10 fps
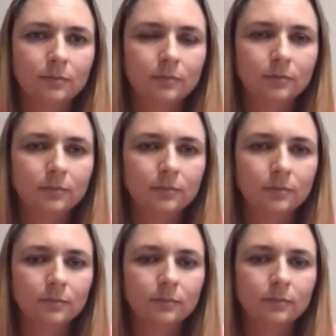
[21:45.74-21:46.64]

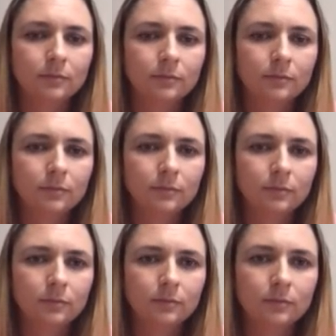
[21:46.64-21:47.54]

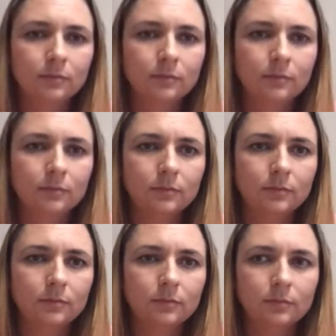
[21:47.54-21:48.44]

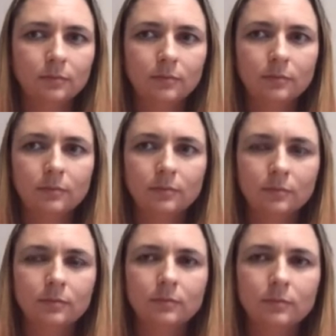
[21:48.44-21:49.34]

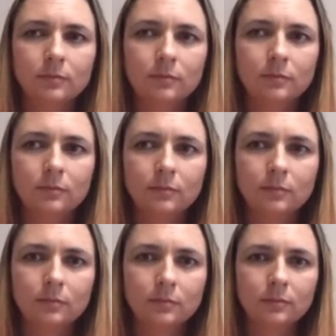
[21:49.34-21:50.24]

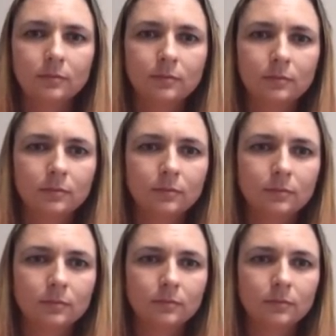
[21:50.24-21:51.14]

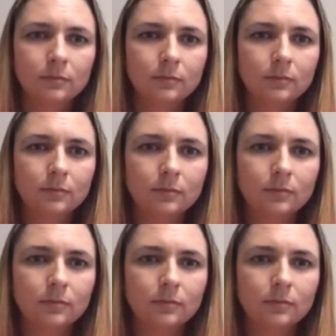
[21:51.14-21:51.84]
(not speaking)